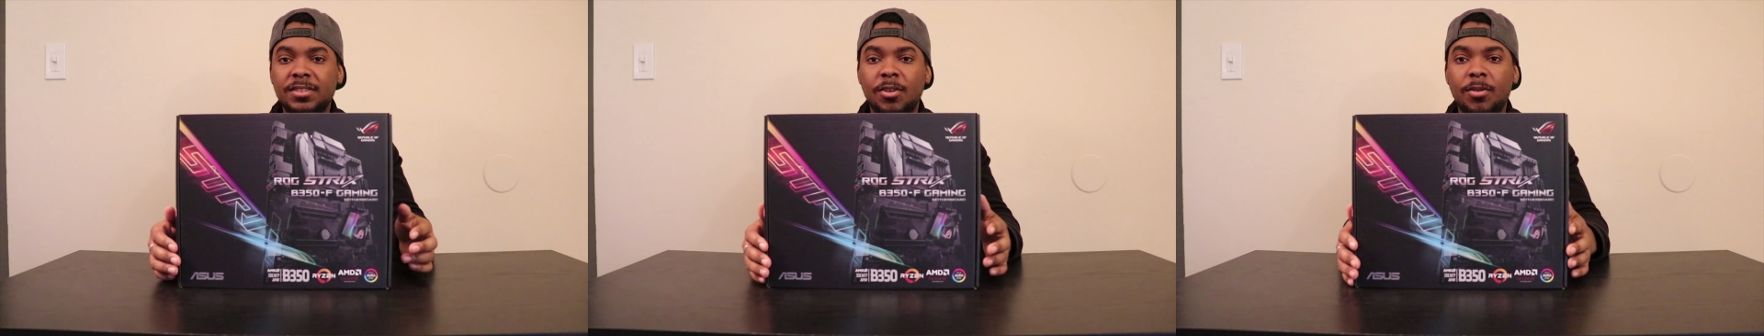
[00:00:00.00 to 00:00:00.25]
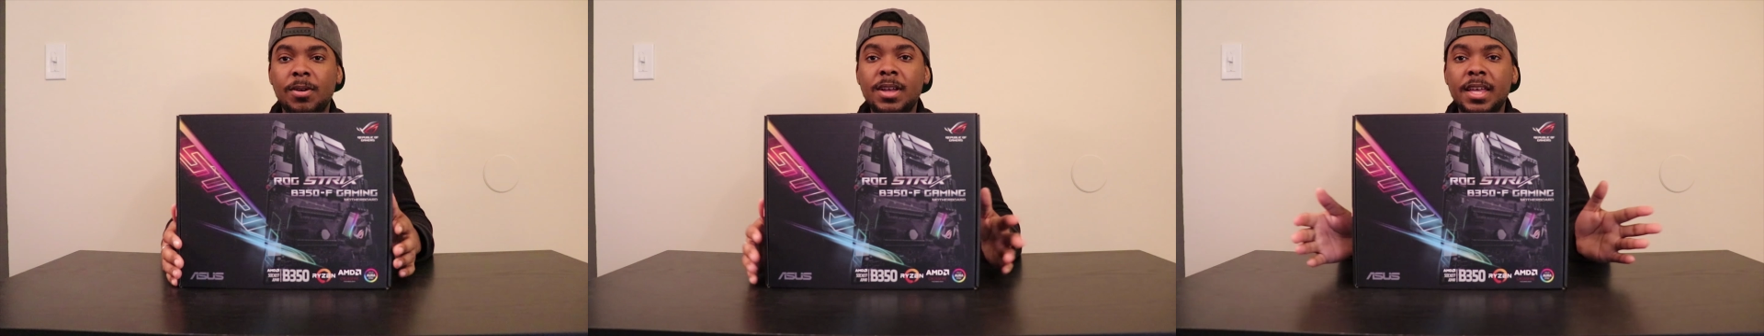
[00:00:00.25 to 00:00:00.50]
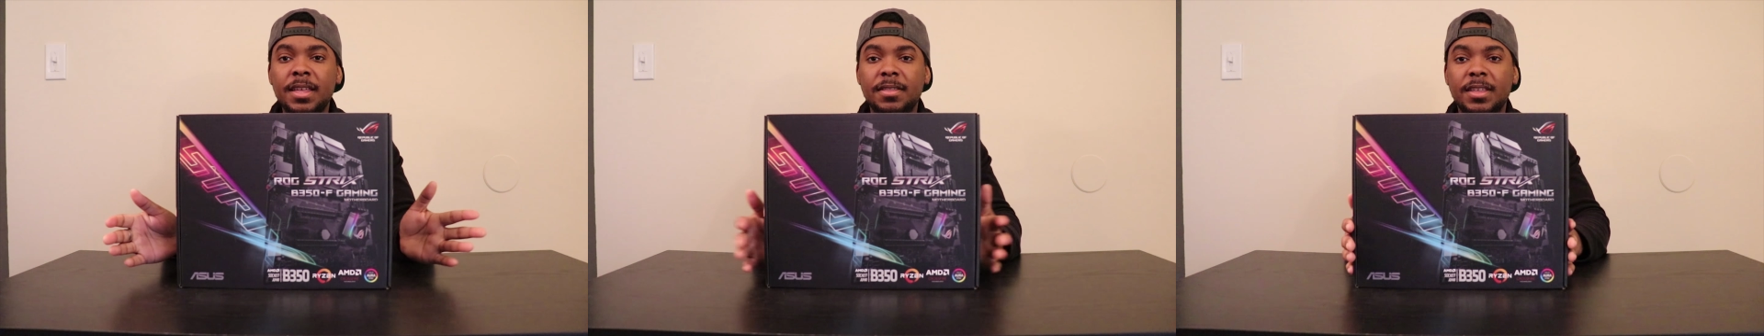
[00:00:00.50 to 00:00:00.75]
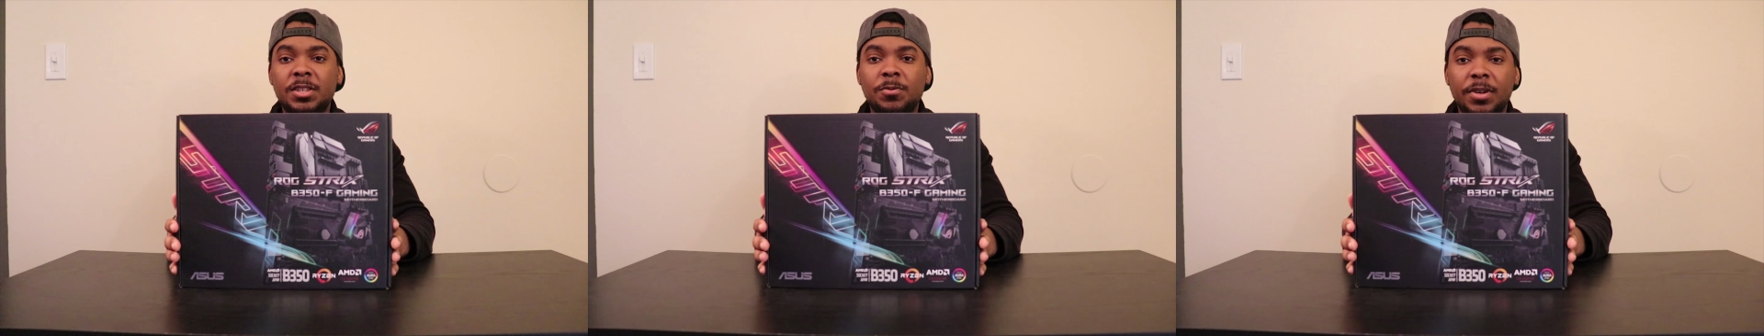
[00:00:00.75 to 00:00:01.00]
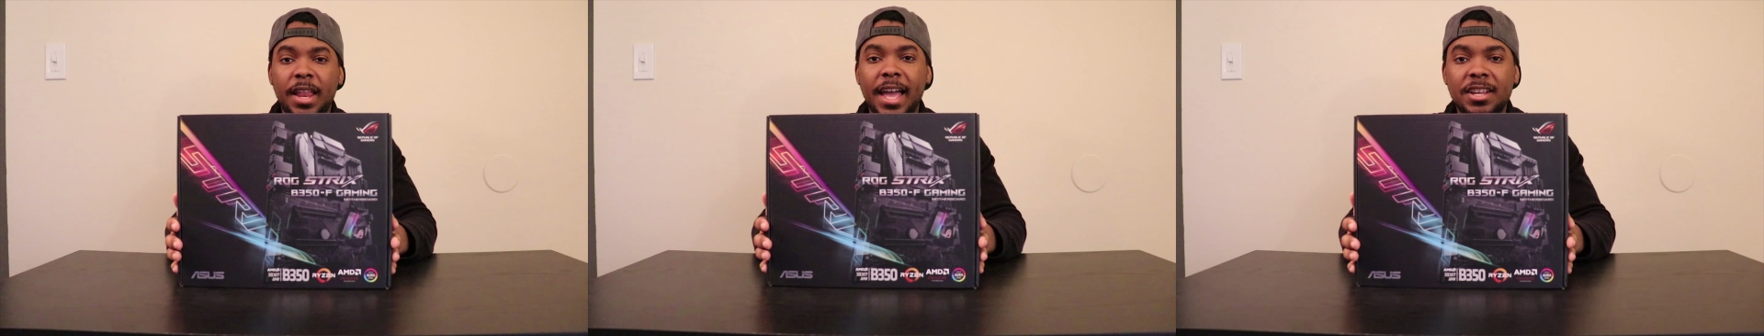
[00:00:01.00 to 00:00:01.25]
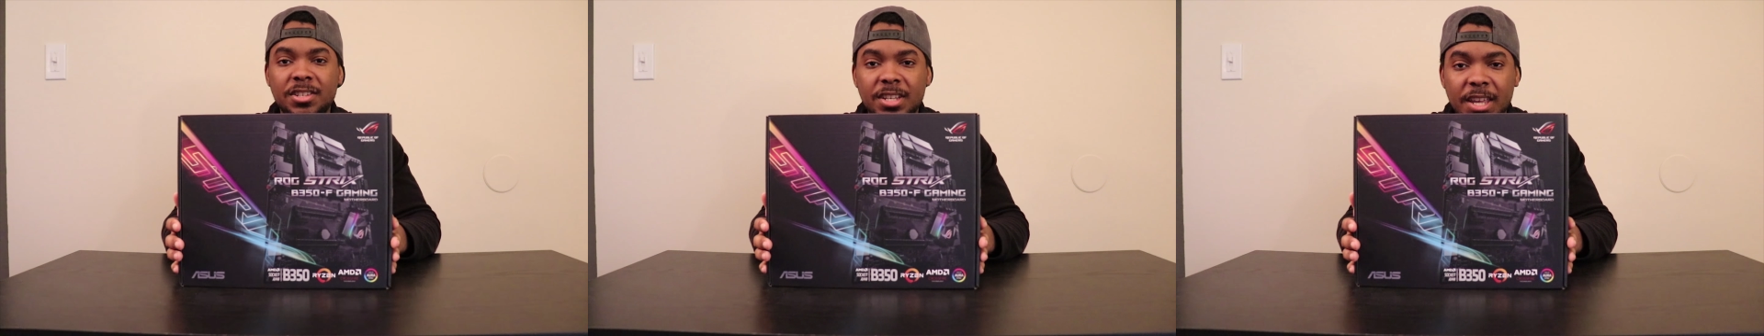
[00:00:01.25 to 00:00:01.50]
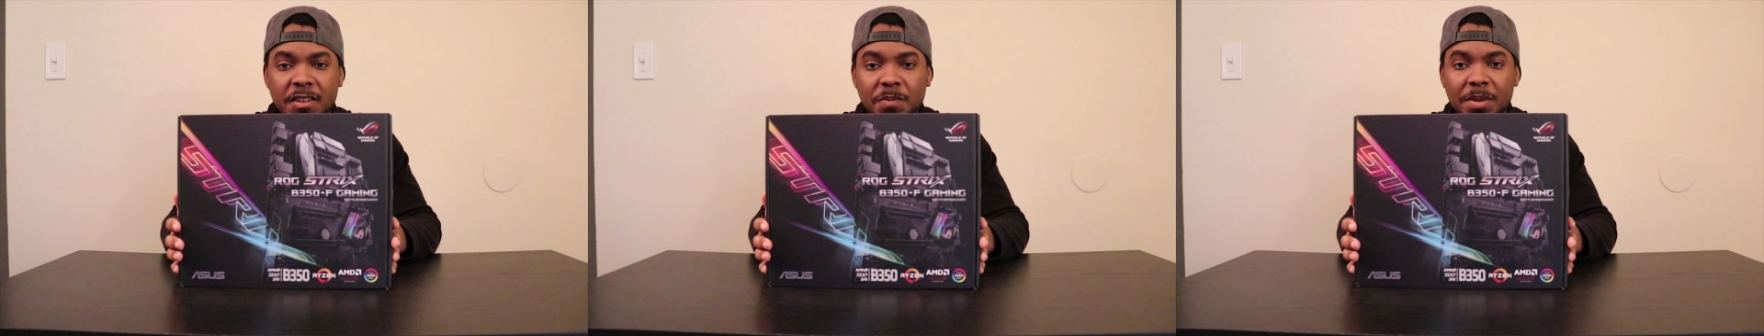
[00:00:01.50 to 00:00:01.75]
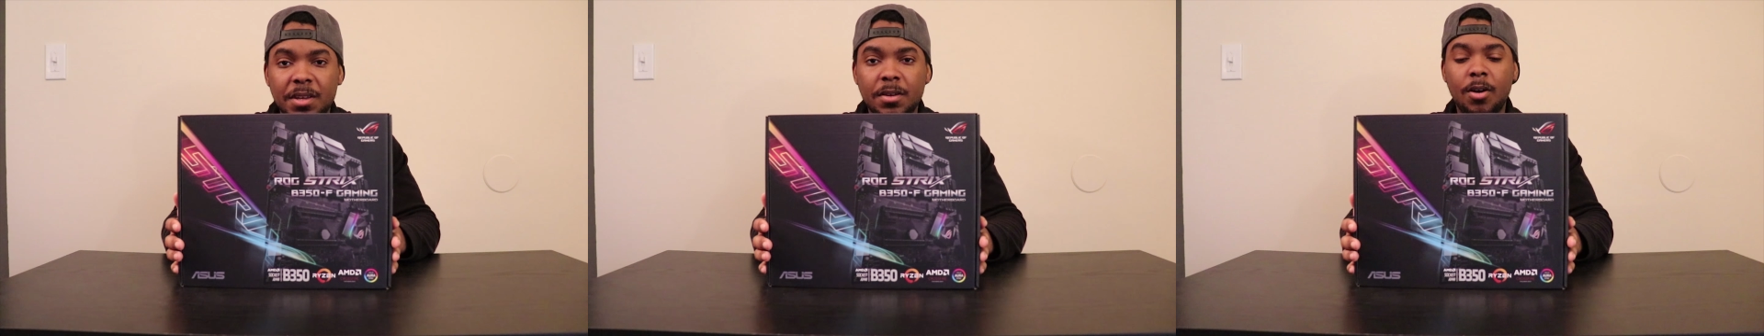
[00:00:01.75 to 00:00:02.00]
So this one actually gives
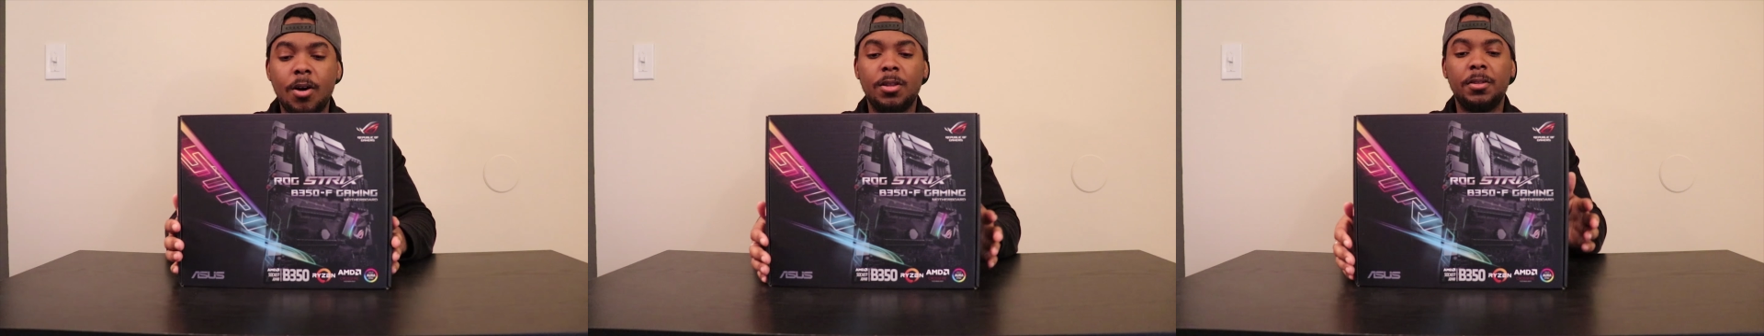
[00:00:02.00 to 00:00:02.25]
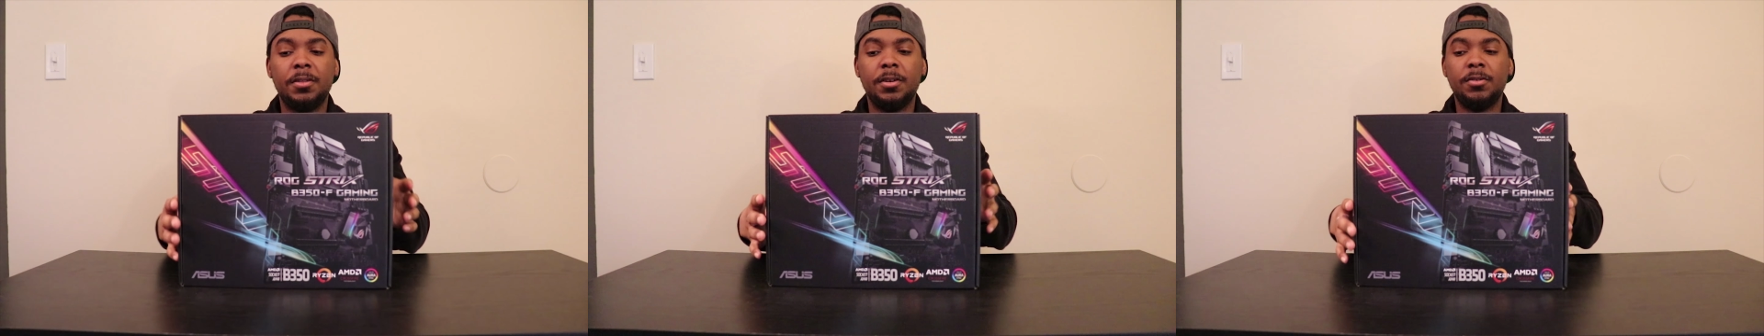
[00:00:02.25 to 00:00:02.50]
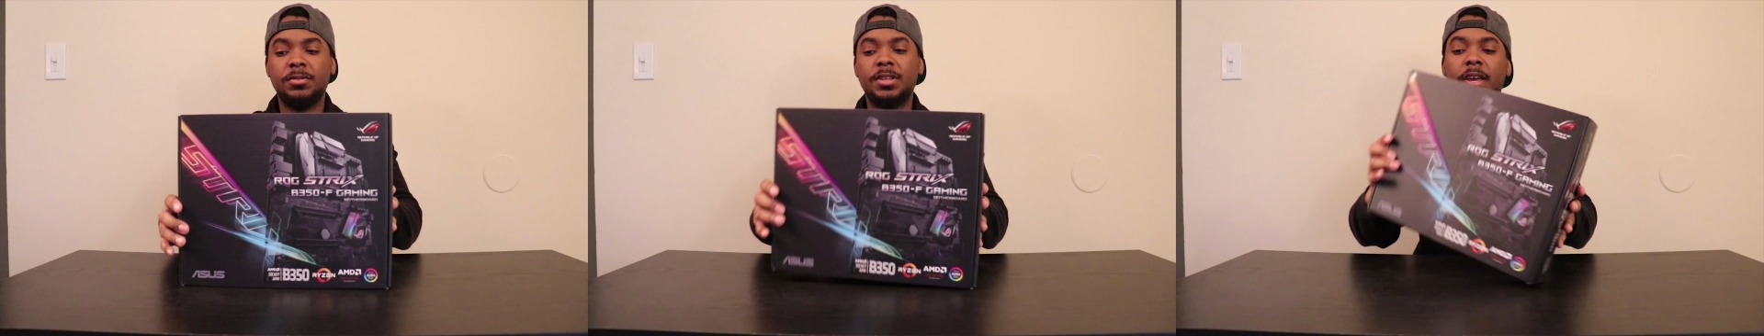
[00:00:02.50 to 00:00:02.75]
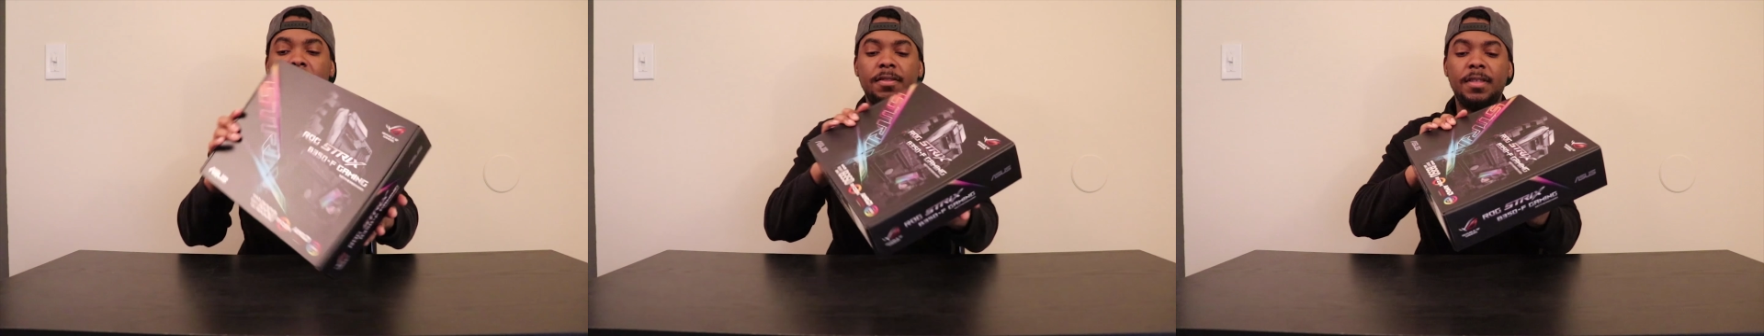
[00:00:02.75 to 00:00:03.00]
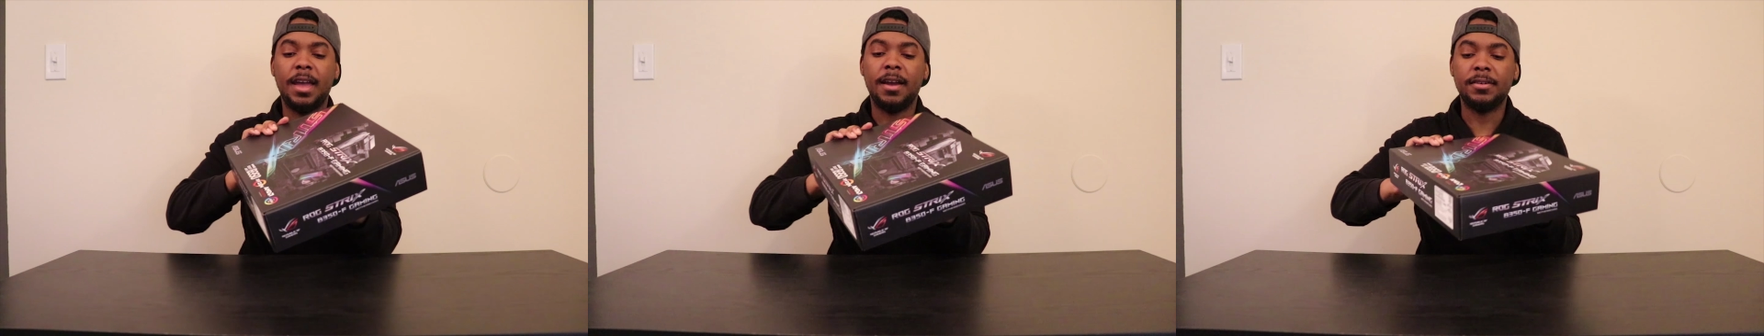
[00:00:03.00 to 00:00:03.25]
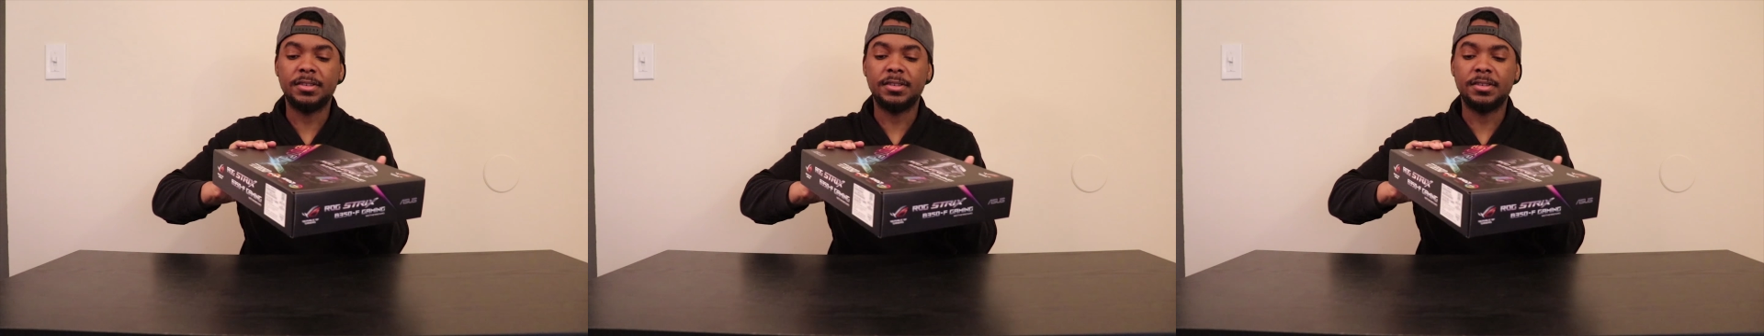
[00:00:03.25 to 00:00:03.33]
me all of those there.